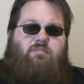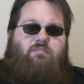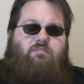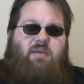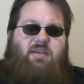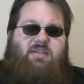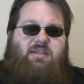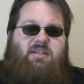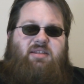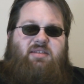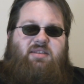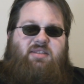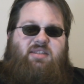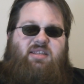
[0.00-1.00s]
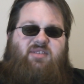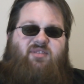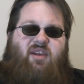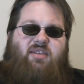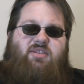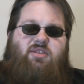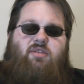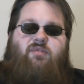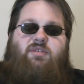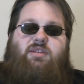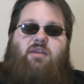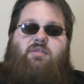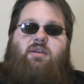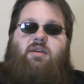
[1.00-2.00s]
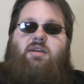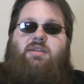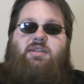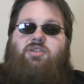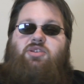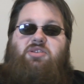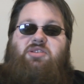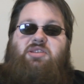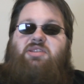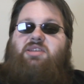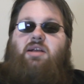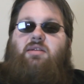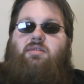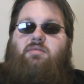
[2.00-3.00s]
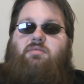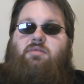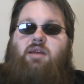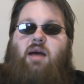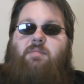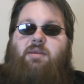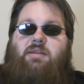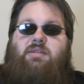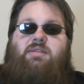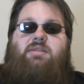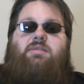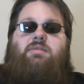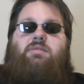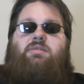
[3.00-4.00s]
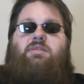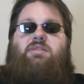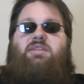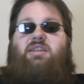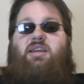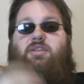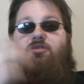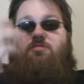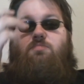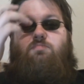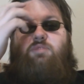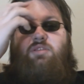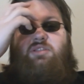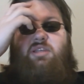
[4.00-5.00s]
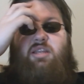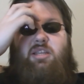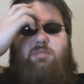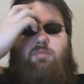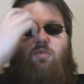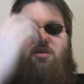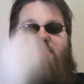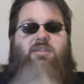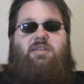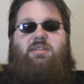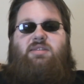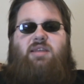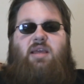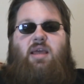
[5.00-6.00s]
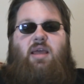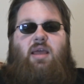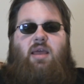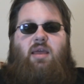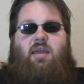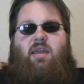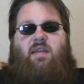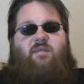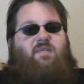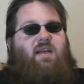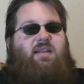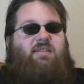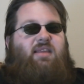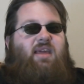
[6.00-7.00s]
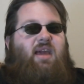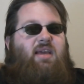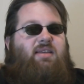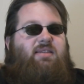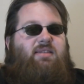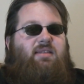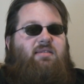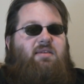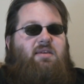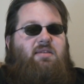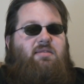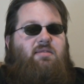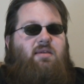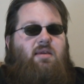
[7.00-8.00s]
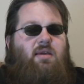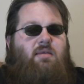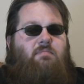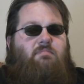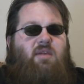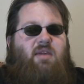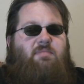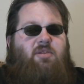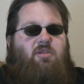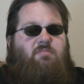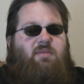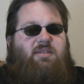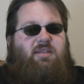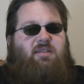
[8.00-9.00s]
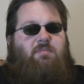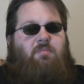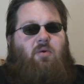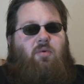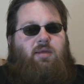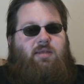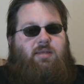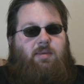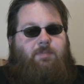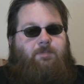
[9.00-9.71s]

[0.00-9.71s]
basically this fan service out there? Is it just to sell comics to teenage boys? Because if that's the case, then maybe you're missing the point.